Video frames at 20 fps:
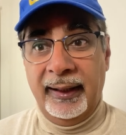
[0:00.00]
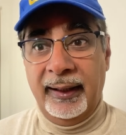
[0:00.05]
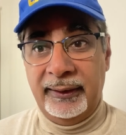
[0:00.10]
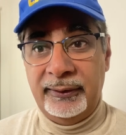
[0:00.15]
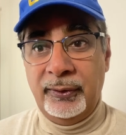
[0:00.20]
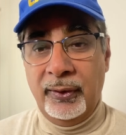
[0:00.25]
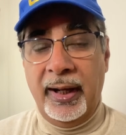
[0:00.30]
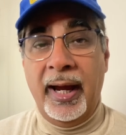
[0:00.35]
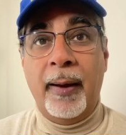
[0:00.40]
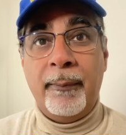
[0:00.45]

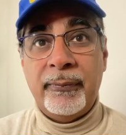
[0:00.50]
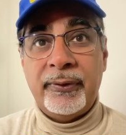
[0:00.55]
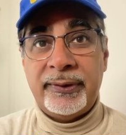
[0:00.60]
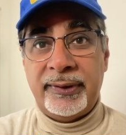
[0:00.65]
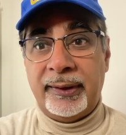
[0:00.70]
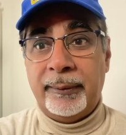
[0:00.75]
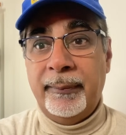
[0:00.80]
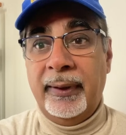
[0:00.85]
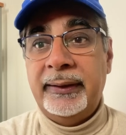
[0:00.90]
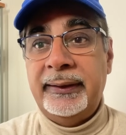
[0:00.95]
You're
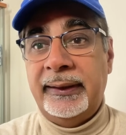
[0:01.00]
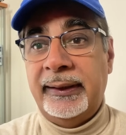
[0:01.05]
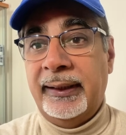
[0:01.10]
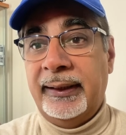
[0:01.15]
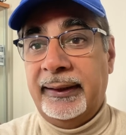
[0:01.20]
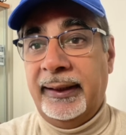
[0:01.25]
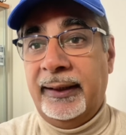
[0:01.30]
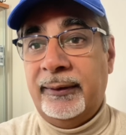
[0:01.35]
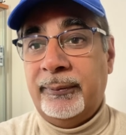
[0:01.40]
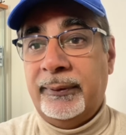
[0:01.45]
hemorrhaging money
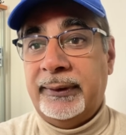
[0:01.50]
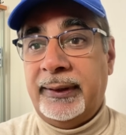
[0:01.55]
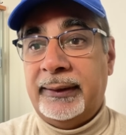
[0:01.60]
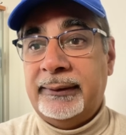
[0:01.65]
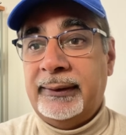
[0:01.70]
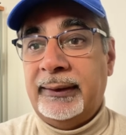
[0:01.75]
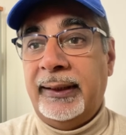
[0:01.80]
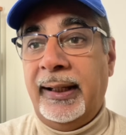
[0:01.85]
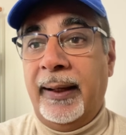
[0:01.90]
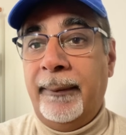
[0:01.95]
here. That's what's
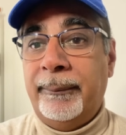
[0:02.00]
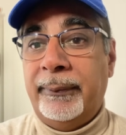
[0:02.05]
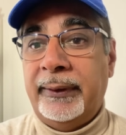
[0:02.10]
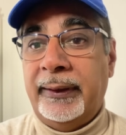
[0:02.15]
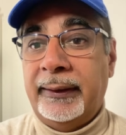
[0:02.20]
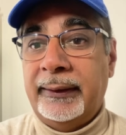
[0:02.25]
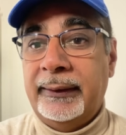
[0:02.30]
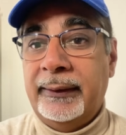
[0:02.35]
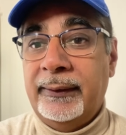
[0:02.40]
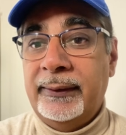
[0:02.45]
actually
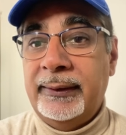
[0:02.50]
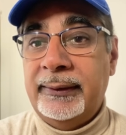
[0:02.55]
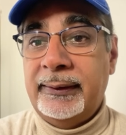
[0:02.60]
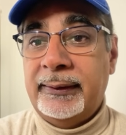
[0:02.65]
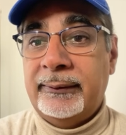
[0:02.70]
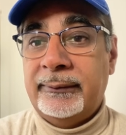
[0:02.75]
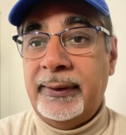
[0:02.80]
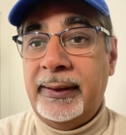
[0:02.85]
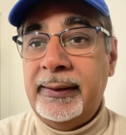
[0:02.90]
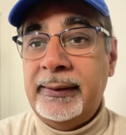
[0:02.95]
happening. You know, this
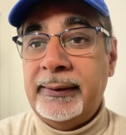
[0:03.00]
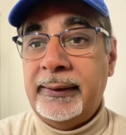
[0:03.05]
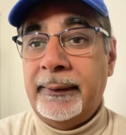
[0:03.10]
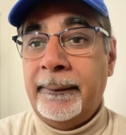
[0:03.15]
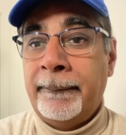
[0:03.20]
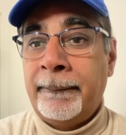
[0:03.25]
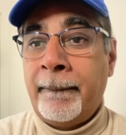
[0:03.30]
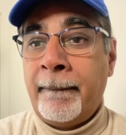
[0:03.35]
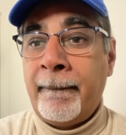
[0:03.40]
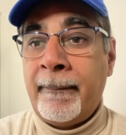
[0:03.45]
is crazy.
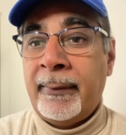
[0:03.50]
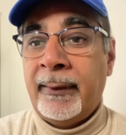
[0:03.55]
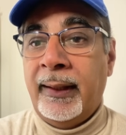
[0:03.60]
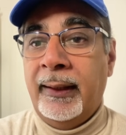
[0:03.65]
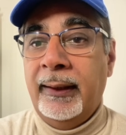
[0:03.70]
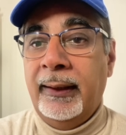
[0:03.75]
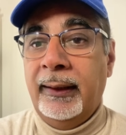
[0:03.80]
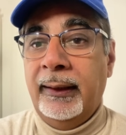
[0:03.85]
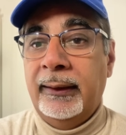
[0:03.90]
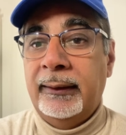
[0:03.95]

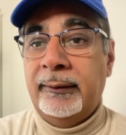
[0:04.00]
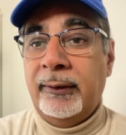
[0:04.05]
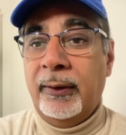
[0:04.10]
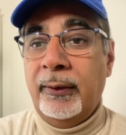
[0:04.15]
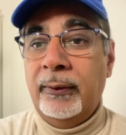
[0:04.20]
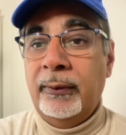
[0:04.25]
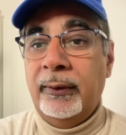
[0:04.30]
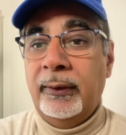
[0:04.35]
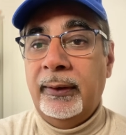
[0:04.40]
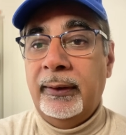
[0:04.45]

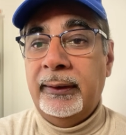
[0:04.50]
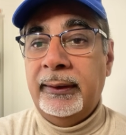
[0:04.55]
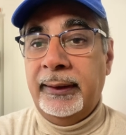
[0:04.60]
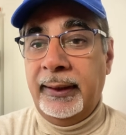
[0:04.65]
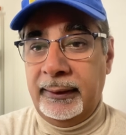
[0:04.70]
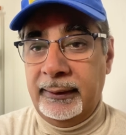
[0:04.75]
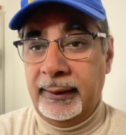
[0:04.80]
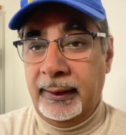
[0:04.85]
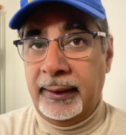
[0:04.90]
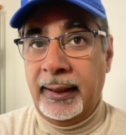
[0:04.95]
So
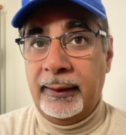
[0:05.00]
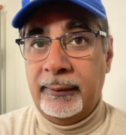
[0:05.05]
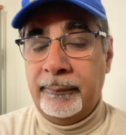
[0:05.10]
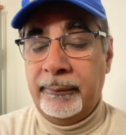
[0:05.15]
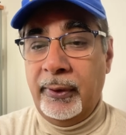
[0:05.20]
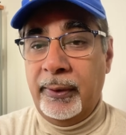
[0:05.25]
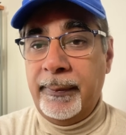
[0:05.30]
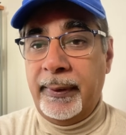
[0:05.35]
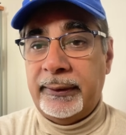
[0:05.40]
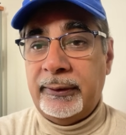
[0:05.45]
again,
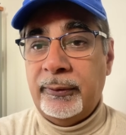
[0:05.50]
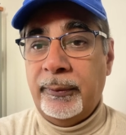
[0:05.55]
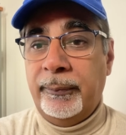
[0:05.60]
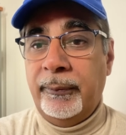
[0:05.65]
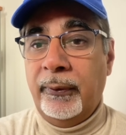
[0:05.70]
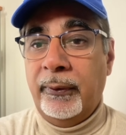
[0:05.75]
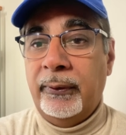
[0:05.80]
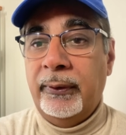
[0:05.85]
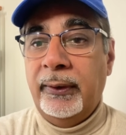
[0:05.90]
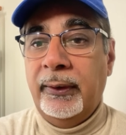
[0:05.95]
going back to
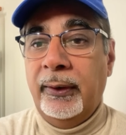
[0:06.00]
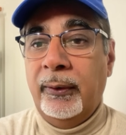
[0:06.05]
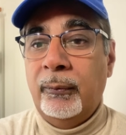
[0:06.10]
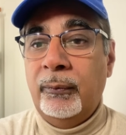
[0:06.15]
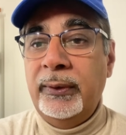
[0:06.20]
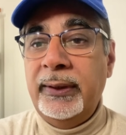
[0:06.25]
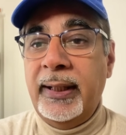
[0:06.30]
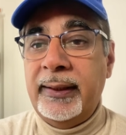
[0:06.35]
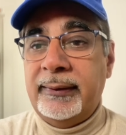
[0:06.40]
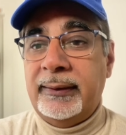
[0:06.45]
report,
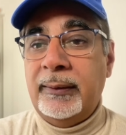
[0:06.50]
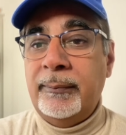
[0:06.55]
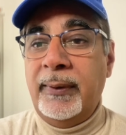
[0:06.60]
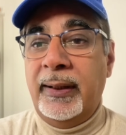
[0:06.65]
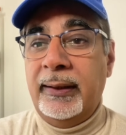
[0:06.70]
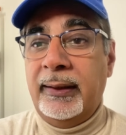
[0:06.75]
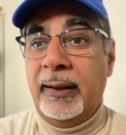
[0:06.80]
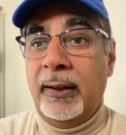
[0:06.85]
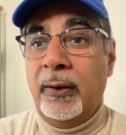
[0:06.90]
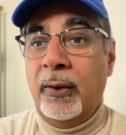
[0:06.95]
we
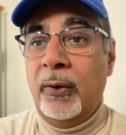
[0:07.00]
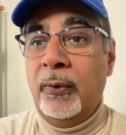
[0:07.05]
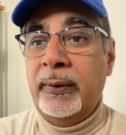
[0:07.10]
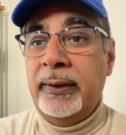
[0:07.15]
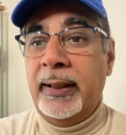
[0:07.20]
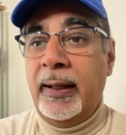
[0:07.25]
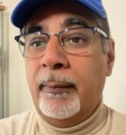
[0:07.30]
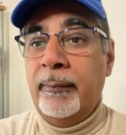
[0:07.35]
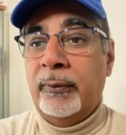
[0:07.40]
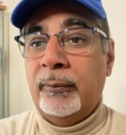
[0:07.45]
estimate that
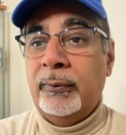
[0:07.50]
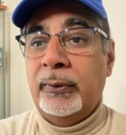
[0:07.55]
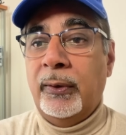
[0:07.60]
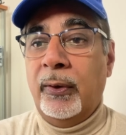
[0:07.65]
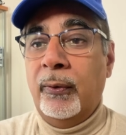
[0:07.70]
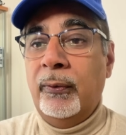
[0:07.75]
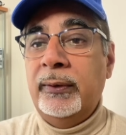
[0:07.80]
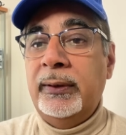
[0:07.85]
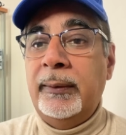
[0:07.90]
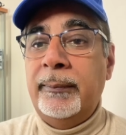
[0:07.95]
OEMs will
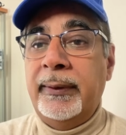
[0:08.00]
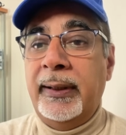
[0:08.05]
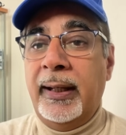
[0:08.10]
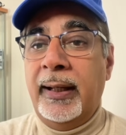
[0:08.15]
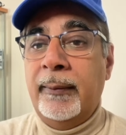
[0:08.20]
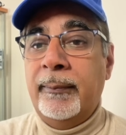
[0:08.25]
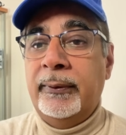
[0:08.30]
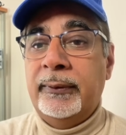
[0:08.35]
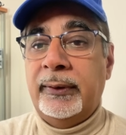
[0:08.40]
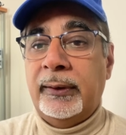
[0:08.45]
only be
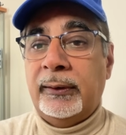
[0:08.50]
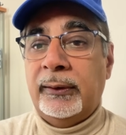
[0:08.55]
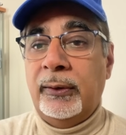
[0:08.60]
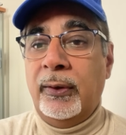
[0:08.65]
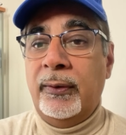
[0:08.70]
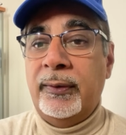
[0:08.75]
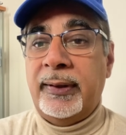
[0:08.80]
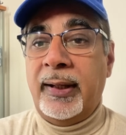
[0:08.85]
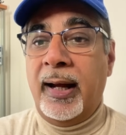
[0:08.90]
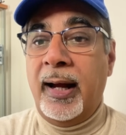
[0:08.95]
able to
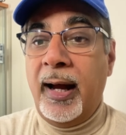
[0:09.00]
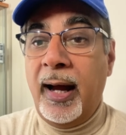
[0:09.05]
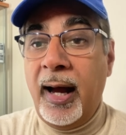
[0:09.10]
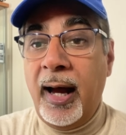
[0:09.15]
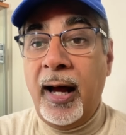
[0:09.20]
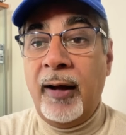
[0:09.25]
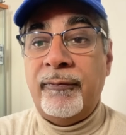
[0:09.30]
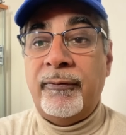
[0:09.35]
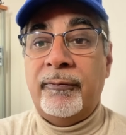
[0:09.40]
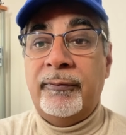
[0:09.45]
close
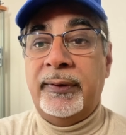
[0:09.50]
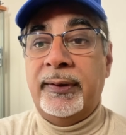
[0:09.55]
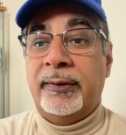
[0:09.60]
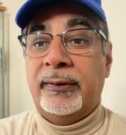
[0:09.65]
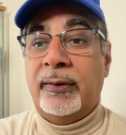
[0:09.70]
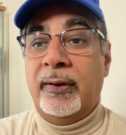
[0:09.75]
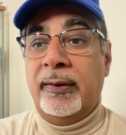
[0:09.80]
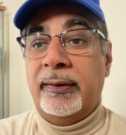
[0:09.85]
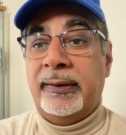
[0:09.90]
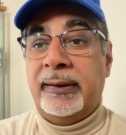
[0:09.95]
half of this
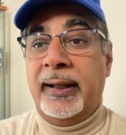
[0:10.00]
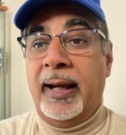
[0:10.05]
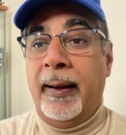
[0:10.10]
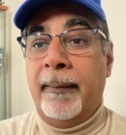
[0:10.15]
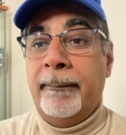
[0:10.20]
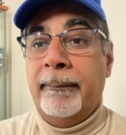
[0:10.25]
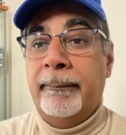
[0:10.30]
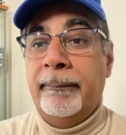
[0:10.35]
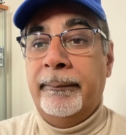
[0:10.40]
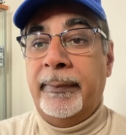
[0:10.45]
cost
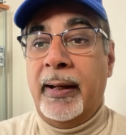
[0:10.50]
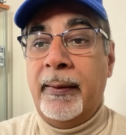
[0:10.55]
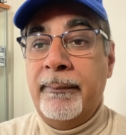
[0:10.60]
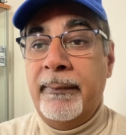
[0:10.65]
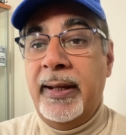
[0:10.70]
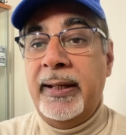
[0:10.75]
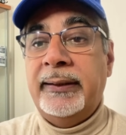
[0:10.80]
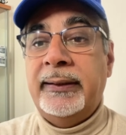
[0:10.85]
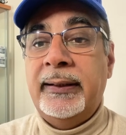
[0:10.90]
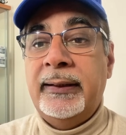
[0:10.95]
gap by
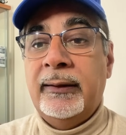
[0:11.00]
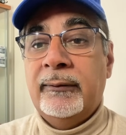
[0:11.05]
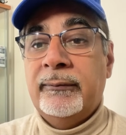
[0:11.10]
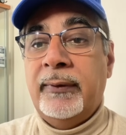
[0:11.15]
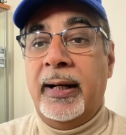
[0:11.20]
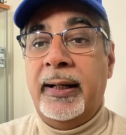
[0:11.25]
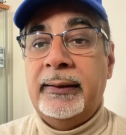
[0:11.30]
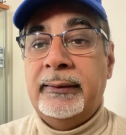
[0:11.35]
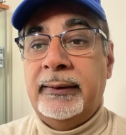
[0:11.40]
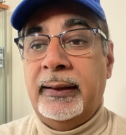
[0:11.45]
making the
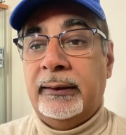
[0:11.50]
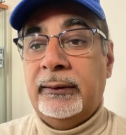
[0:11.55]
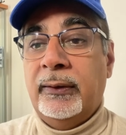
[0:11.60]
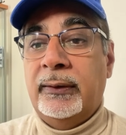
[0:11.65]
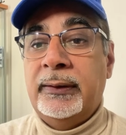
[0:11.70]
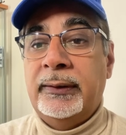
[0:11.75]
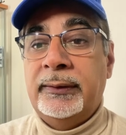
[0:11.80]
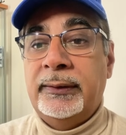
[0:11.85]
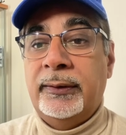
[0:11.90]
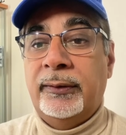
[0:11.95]
right
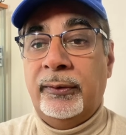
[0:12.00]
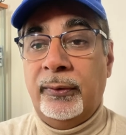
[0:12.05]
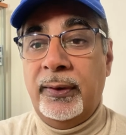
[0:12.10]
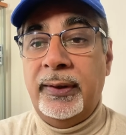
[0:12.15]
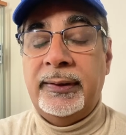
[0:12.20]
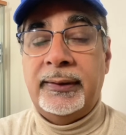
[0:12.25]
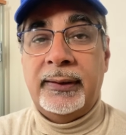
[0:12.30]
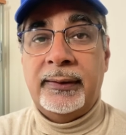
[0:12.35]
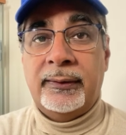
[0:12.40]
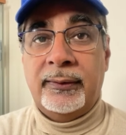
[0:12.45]
technology
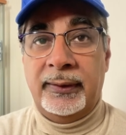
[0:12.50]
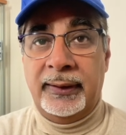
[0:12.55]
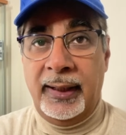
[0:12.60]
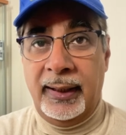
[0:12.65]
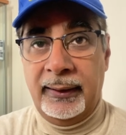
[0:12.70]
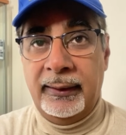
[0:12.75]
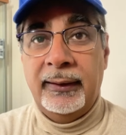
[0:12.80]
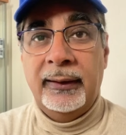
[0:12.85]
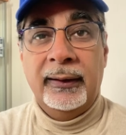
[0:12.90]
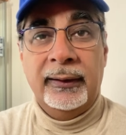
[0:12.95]
choices. So
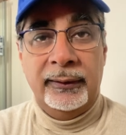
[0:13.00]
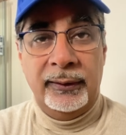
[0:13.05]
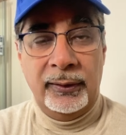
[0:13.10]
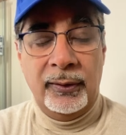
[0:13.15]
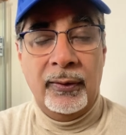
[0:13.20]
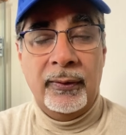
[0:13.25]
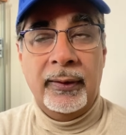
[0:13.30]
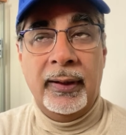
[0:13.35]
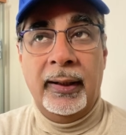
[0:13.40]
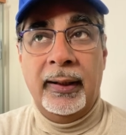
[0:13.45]
again, you
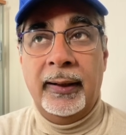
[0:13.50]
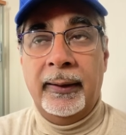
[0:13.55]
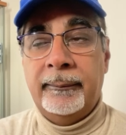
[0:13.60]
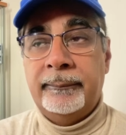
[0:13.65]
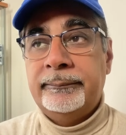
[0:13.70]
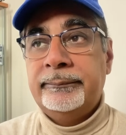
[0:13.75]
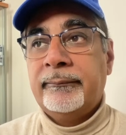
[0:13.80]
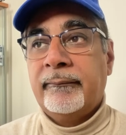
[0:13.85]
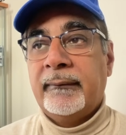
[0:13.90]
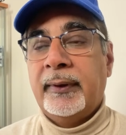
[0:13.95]

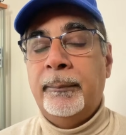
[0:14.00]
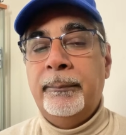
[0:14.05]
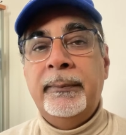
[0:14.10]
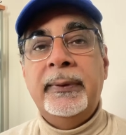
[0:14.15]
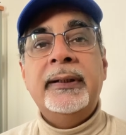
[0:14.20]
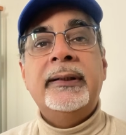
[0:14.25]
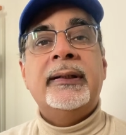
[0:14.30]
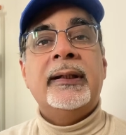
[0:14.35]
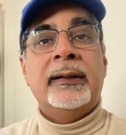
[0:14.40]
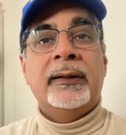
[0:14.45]
know,
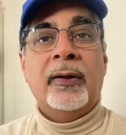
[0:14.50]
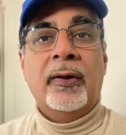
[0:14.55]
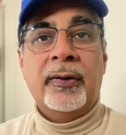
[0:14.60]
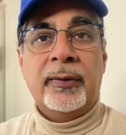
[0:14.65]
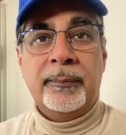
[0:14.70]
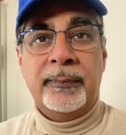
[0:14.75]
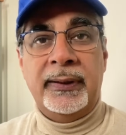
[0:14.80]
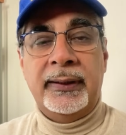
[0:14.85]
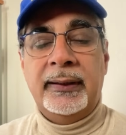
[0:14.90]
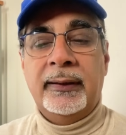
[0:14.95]
meeting
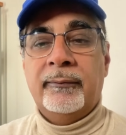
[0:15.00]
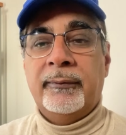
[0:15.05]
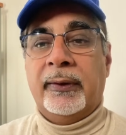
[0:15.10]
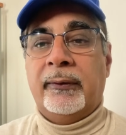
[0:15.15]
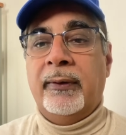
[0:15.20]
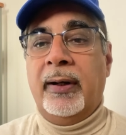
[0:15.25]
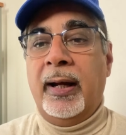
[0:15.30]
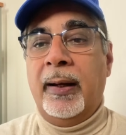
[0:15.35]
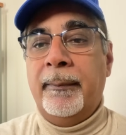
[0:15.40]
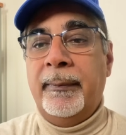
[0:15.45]
those median
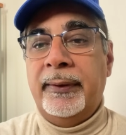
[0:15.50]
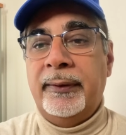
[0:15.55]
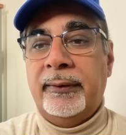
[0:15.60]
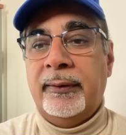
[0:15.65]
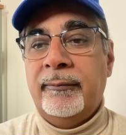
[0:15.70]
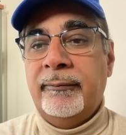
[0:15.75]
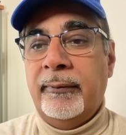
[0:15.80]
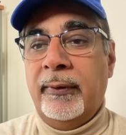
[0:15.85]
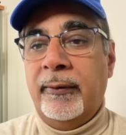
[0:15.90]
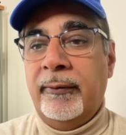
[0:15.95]
requirements
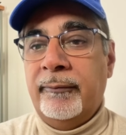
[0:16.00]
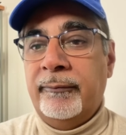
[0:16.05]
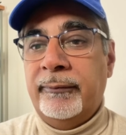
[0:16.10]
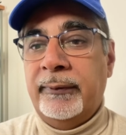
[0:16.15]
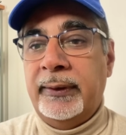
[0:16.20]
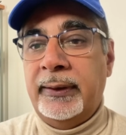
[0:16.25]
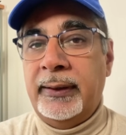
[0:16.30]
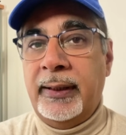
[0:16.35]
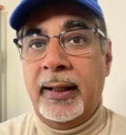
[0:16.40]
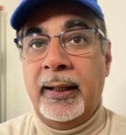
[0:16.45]
of
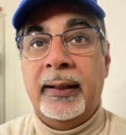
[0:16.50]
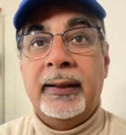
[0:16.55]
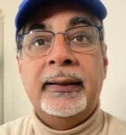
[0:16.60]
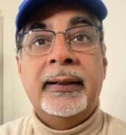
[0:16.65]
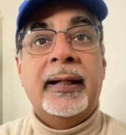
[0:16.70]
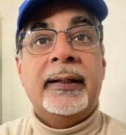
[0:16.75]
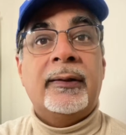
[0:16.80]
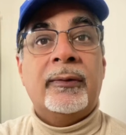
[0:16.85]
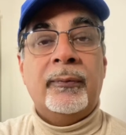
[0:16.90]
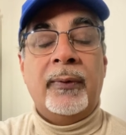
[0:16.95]
the
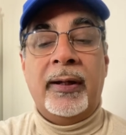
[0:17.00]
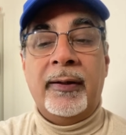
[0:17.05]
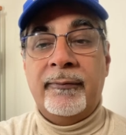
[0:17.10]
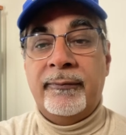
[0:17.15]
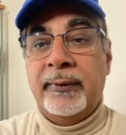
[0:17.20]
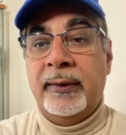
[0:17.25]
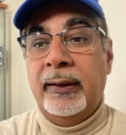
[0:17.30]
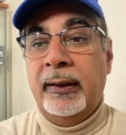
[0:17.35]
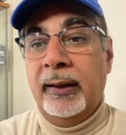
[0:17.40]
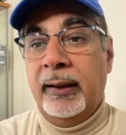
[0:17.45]
next
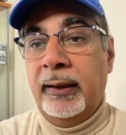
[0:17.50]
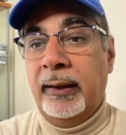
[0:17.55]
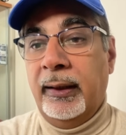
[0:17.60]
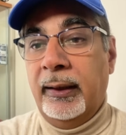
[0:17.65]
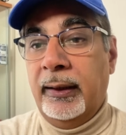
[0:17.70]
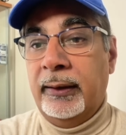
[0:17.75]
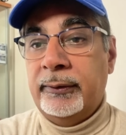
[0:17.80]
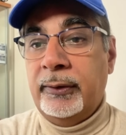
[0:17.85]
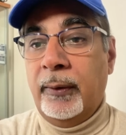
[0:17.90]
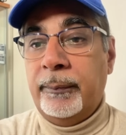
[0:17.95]
wave
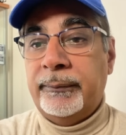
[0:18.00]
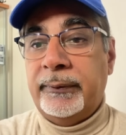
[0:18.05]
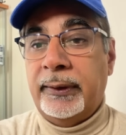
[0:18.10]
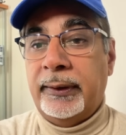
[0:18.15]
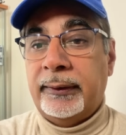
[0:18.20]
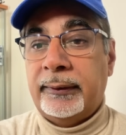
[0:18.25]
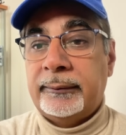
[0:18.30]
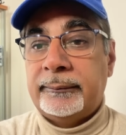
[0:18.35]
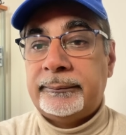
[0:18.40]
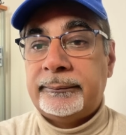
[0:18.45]

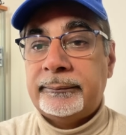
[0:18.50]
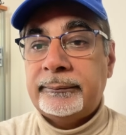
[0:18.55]
adopters.